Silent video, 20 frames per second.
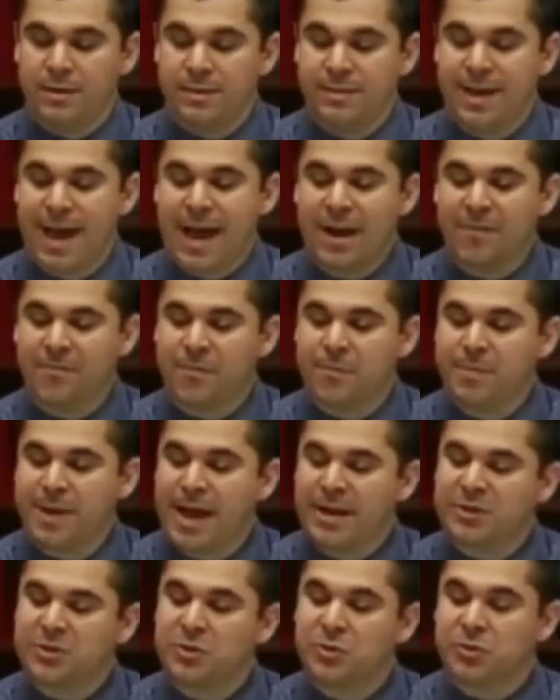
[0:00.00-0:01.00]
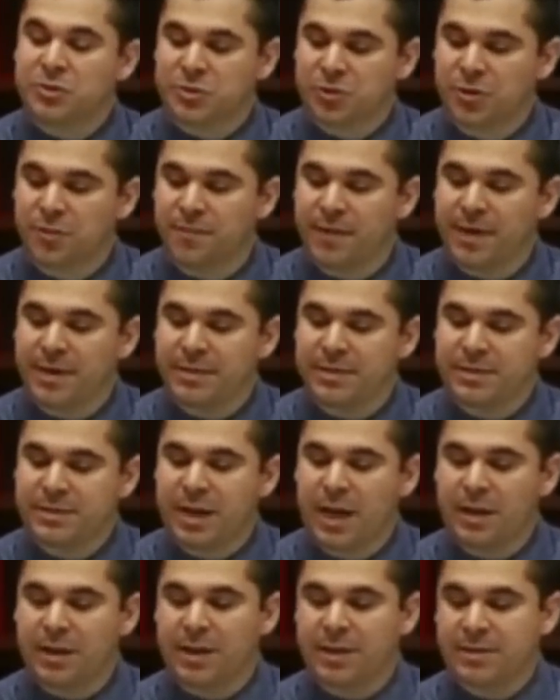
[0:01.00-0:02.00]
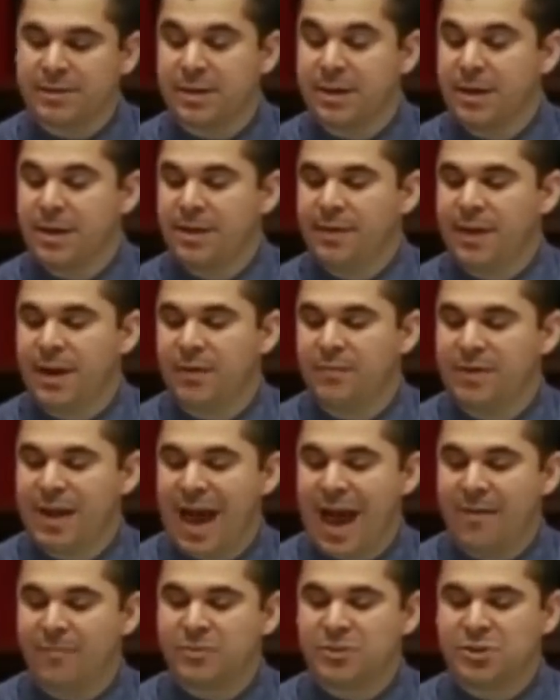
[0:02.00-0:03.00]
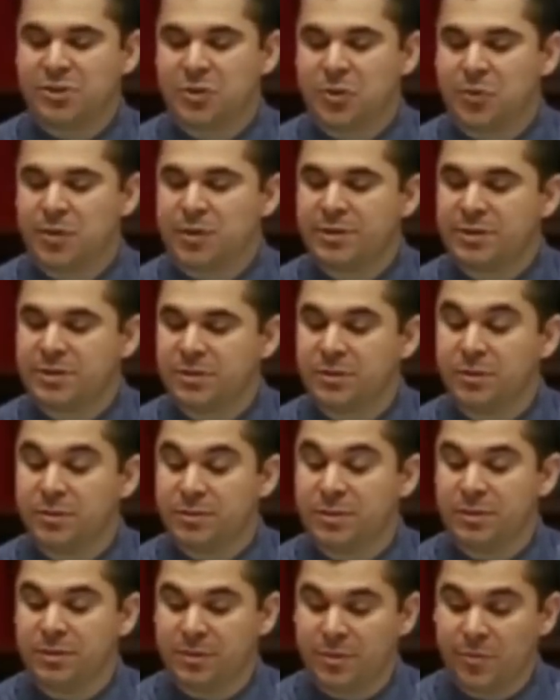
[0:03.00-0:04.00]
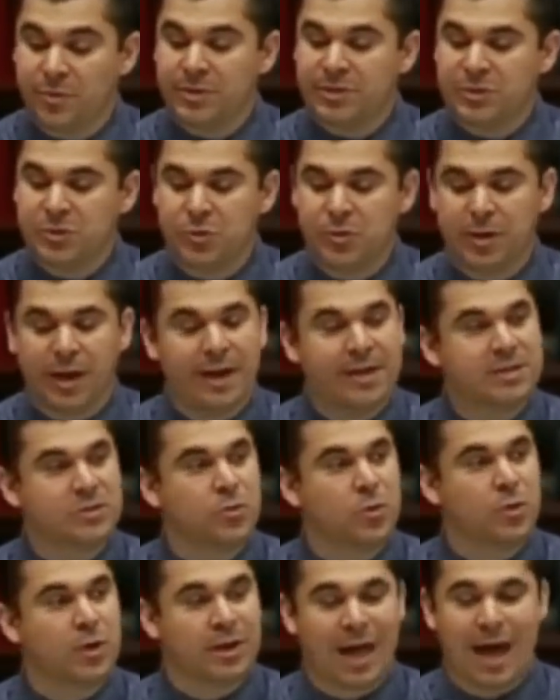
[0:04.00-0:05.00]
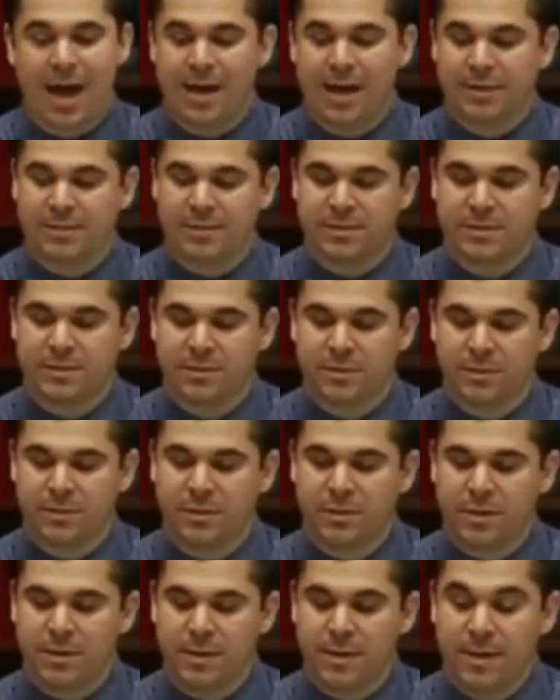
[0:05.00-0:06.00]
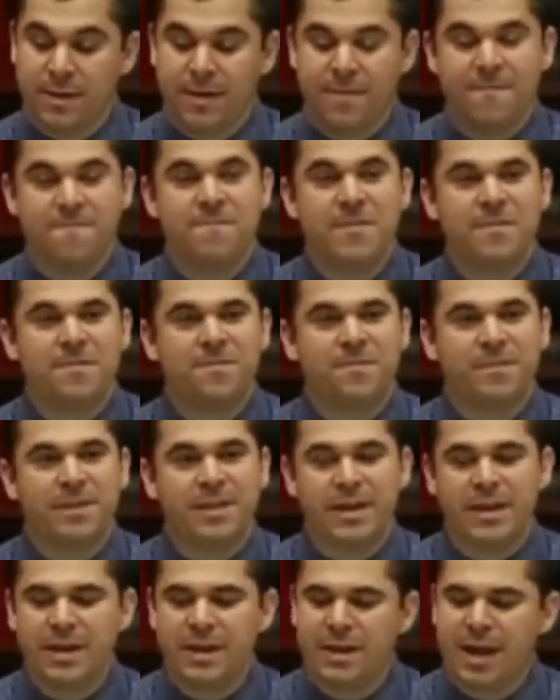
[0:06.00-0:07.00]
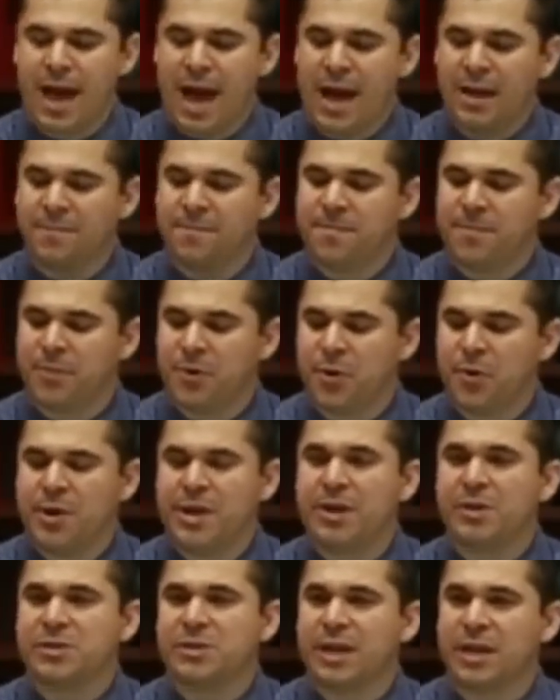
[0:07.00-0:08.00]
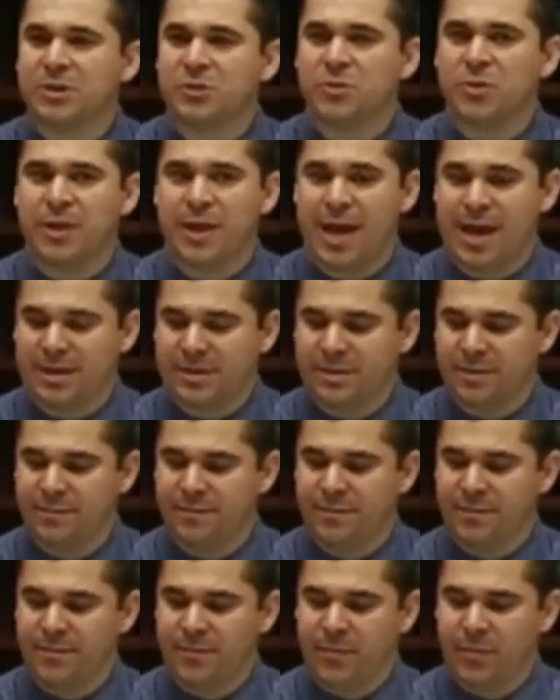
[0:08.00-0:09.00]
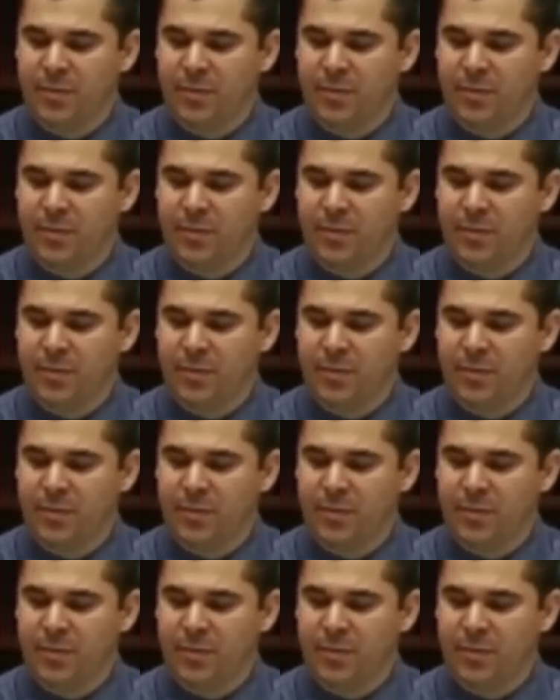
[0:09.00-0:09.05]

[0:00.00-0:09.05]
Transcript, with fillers: Data from national surveys tell us that of an average 30-student high school class, 15 out of 30 are sexually active.